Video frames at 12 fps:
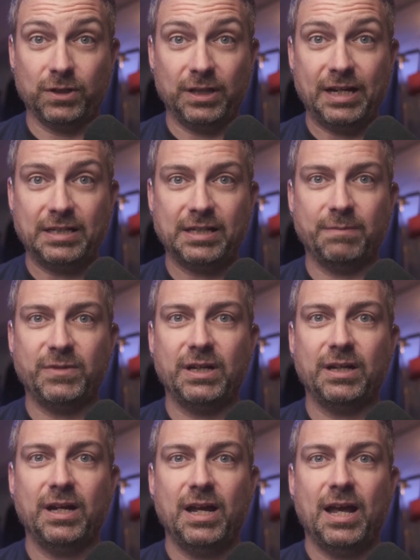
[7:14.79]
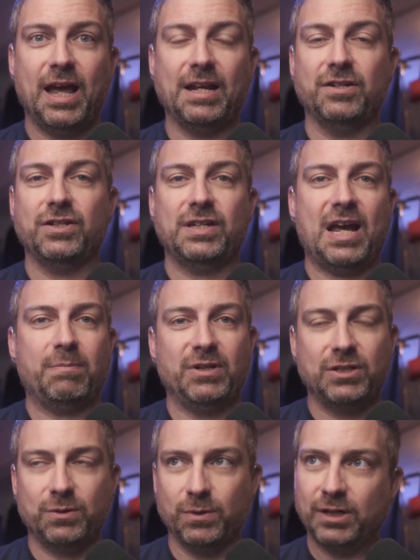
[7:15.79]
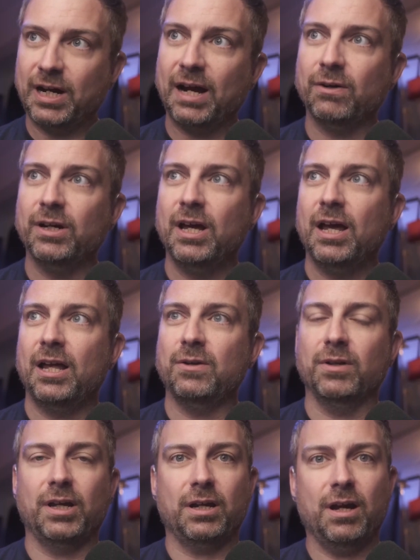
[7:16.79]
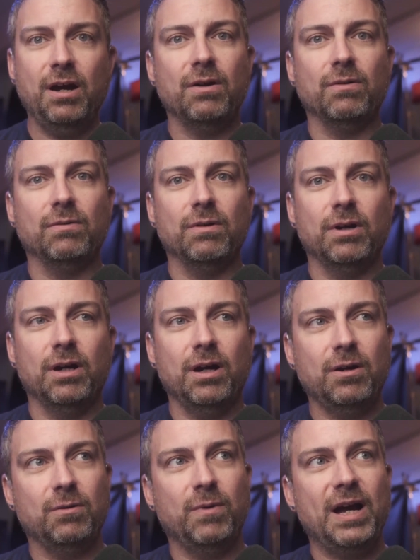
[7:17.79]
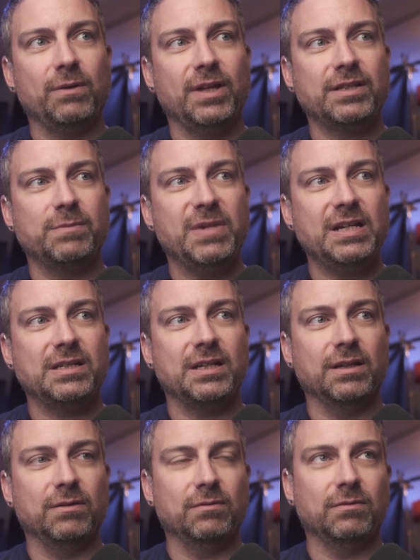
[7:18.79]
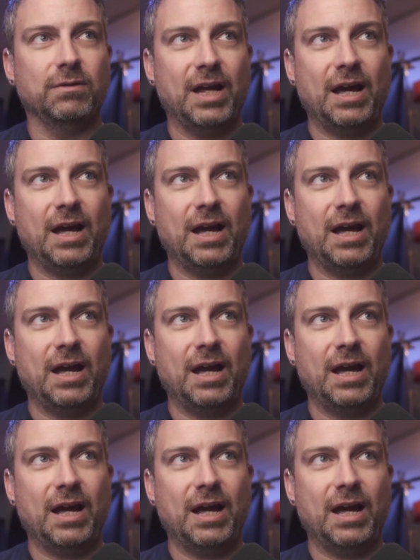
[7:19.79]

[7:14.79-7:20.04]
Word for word: to light something, and it just happened to work out, and you're like, oh wow, that's amazing,